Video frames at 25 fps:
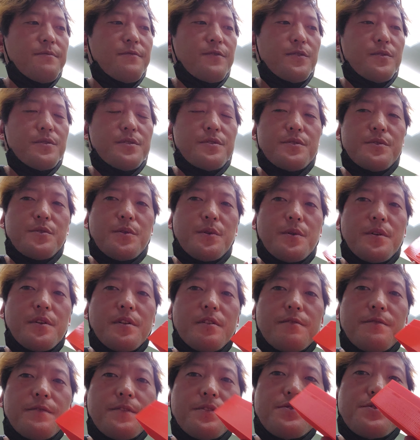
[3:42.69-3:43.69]
full
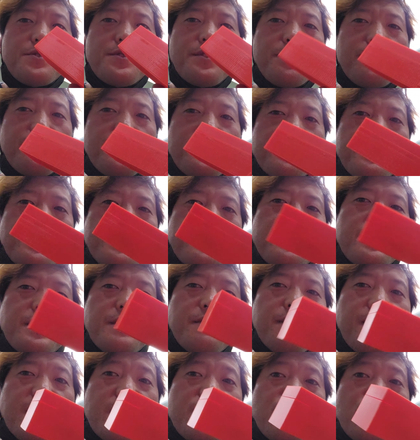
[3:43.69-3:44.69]
tutorial Fusion 360
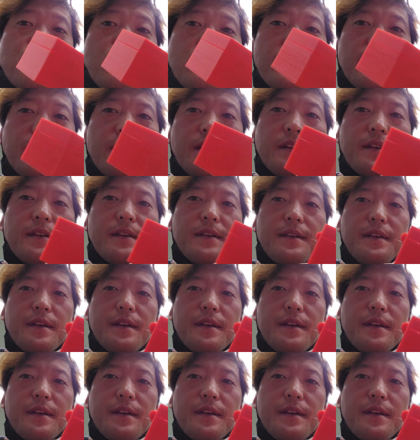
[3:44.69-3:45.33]
eventually,